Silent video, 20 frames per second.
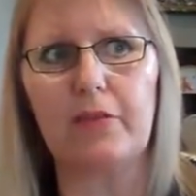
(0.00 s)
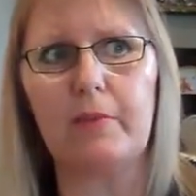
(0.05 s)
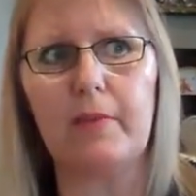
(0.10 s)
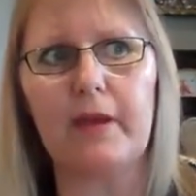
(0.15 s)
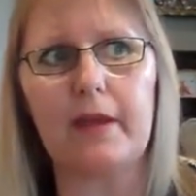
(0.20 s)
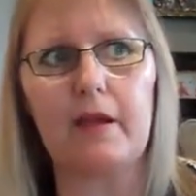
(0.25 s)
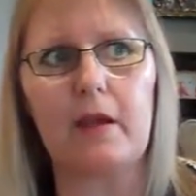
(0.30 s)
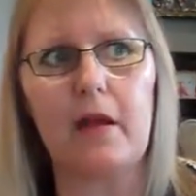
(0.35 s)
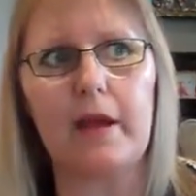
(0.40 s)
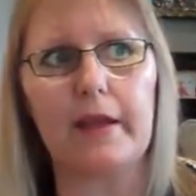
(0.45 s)
I
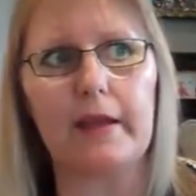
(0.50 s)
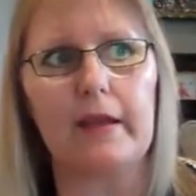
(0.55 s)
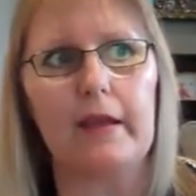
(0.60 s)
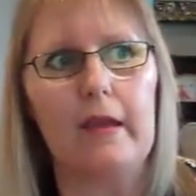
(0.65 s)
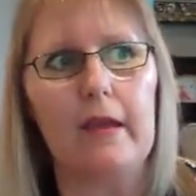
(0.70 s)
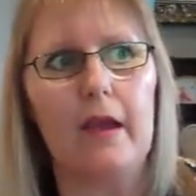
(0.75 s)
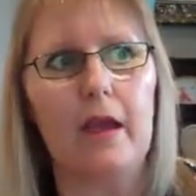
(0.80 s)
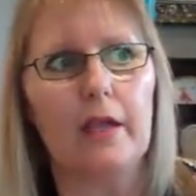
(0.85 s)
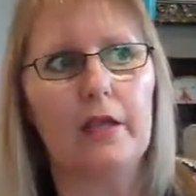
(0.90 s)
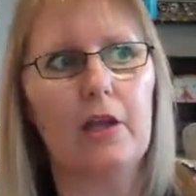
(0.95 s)
mean, like,
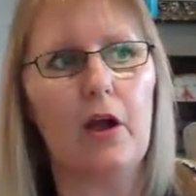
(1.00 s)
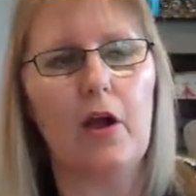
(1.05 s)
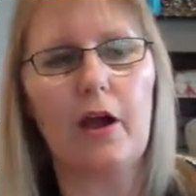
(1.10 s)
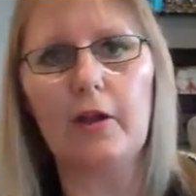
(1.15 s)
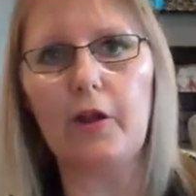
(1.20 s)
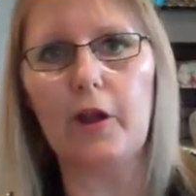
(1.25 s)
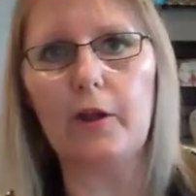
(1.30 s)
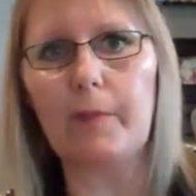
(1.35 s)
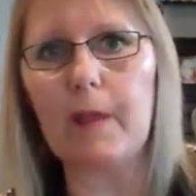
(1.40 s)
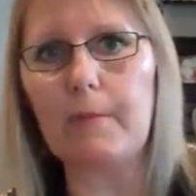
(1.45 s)
you know,
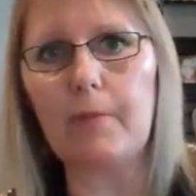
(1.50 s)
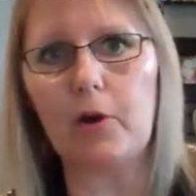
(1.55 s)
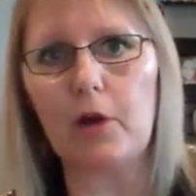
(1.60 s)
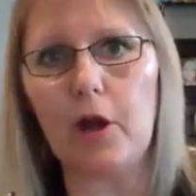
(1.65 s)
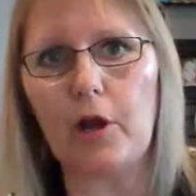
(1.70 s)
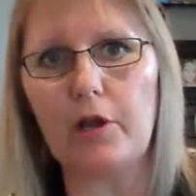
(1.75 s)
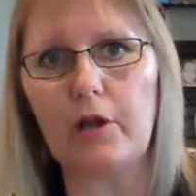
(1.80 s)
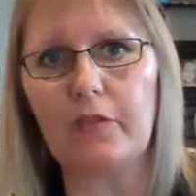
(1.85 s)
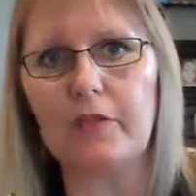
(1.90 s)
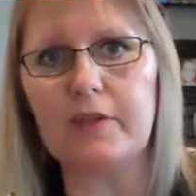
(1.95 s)
a lot of people
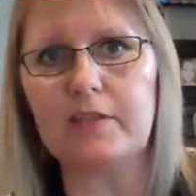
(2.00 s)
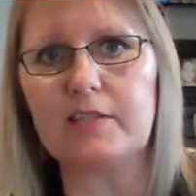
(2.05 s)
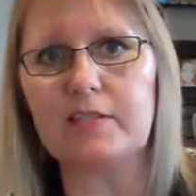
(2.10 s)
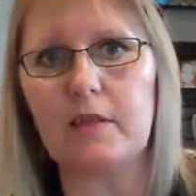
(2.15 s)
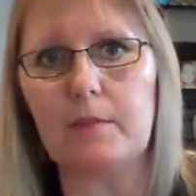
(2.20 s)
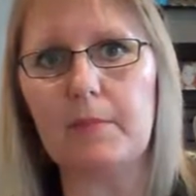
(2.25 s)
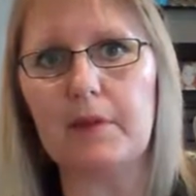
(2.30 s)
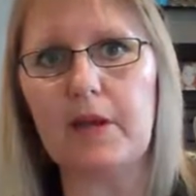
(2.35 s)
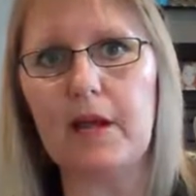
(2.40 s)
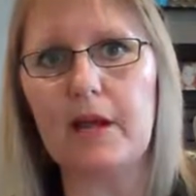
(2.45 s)
go to these
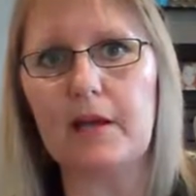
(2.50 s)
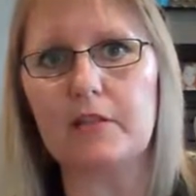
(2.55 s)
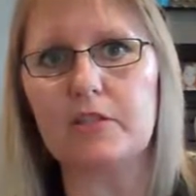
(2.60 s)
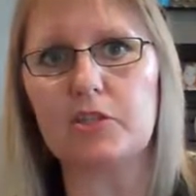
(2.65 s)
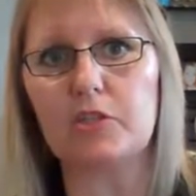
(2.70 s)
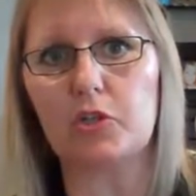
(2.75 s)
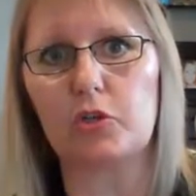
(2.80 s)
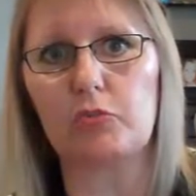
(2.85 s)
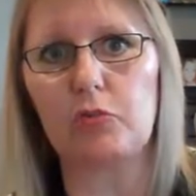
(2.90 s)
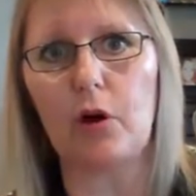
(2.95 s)

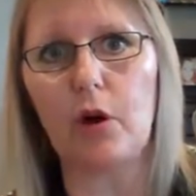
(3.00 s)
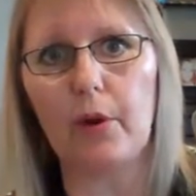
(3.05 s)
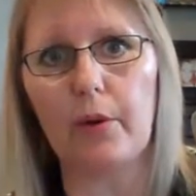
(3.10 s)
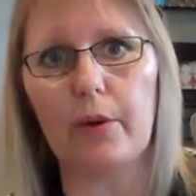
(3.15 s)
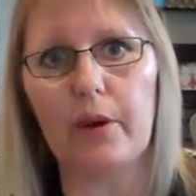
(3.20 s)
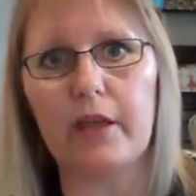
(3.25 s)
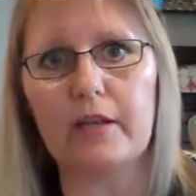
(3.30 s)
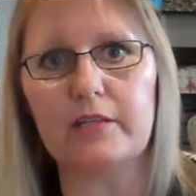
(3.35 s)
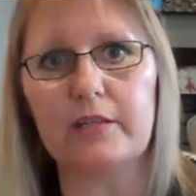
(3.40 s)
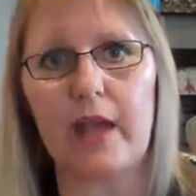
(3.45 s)
seminars to
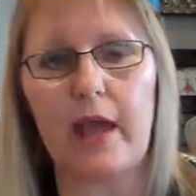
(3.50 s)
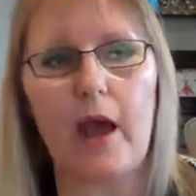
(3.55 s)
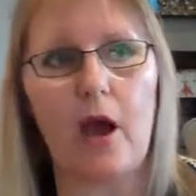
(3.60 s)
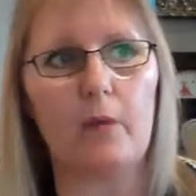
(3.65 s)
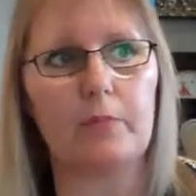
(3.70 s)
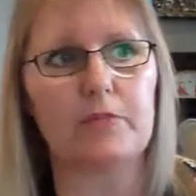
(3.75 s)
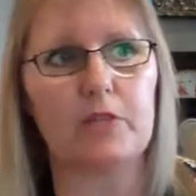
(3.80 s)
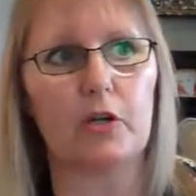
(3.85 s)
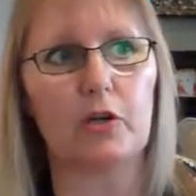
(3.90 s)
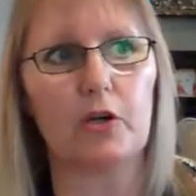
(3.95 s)
grow and to
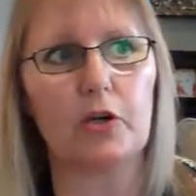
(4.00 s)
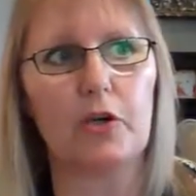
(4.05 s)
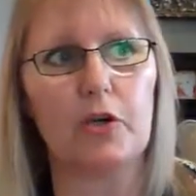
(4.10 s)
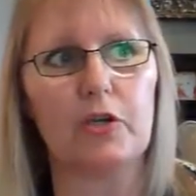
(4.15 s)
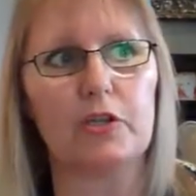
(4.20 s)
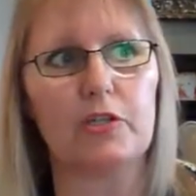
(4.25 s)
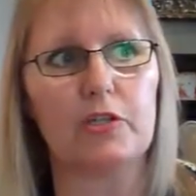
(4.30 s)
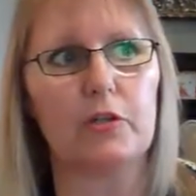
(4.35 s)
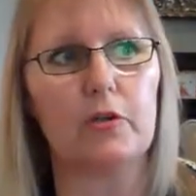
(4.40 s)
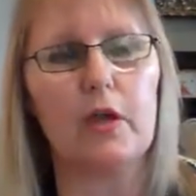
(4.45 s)
help to
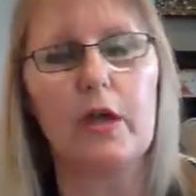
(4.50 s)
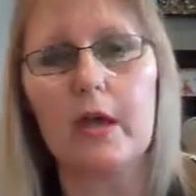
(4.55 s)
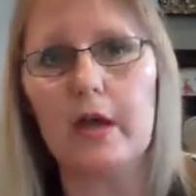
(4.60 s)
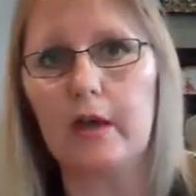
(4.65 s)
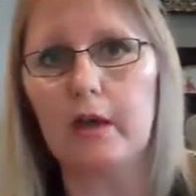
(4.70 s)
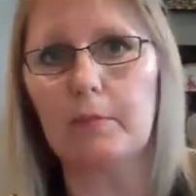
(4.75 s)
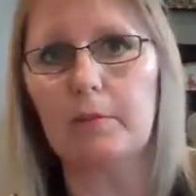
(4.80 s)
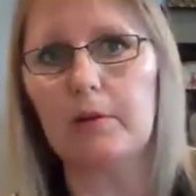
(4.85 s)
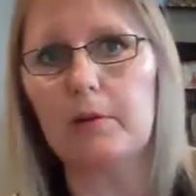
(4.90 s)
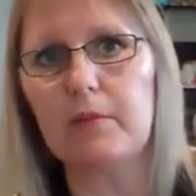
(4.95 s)
learn to
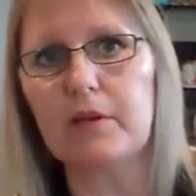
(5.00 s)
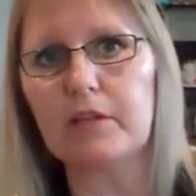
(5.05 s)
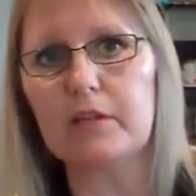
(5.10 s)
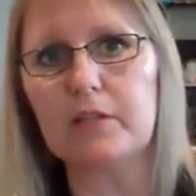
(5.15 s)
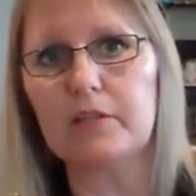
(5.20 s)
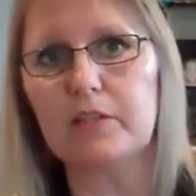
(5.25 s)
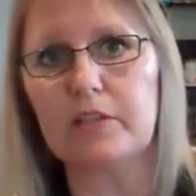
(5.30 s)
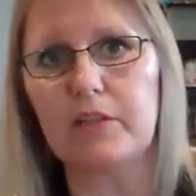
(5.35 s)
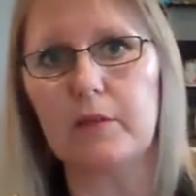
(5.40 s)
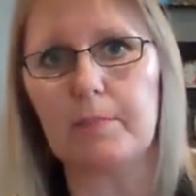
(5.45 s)
implement
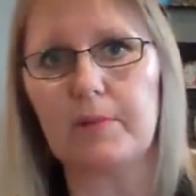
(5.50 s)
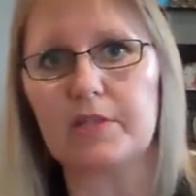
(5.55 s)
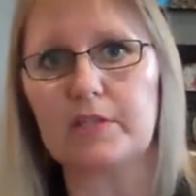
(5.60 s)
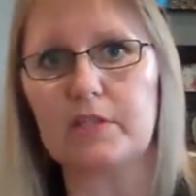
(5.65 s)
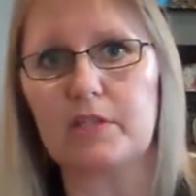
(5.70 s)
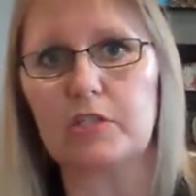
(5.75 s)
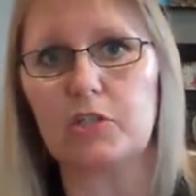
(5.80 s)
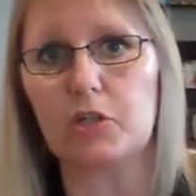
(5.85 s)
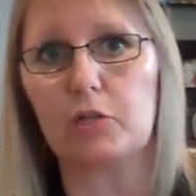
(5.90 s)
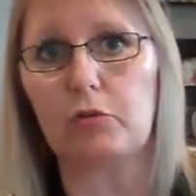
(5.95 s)
into their
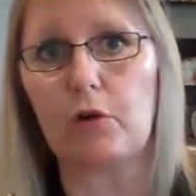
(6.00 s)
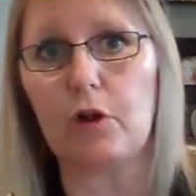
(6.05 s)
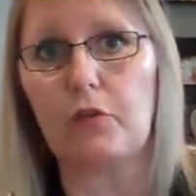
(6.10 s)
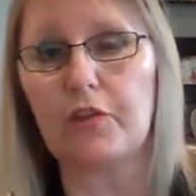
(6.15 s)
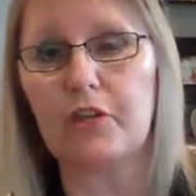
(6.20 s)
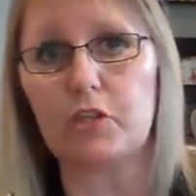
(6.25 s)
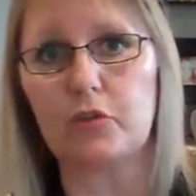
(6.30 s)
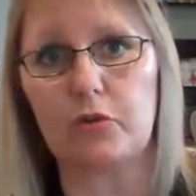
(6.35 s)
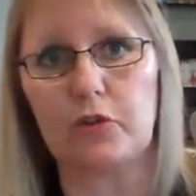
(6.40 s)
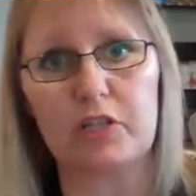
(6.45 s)
business to grow
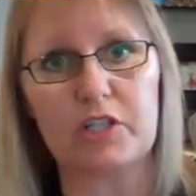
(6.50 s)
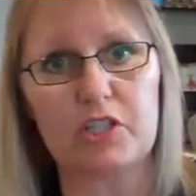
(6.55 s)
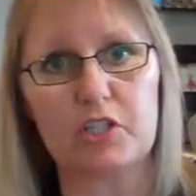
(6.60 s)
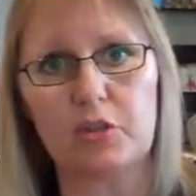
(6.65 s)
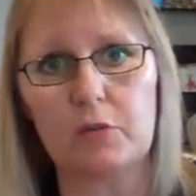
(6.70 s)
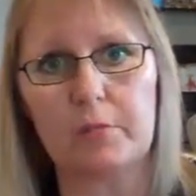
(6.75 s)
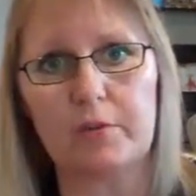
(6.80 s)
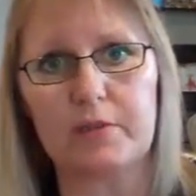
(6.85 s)
their traditional